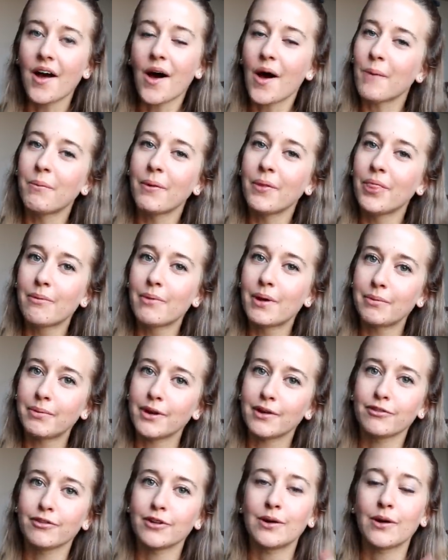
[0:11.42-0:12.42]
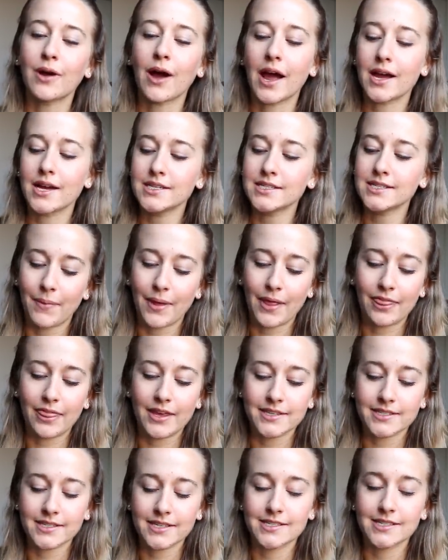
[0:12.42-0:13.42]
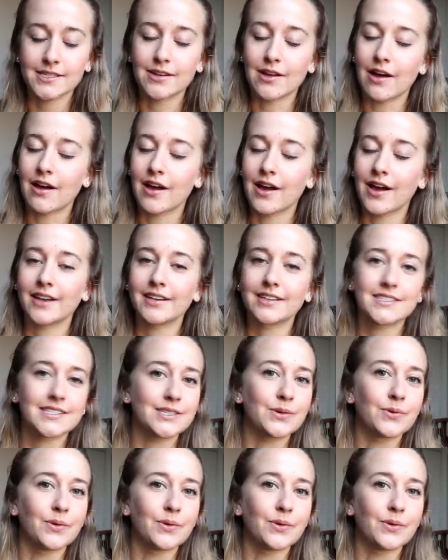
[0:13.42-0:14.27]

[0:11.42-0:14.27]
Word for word: I'll put them up here for you guys. But this is not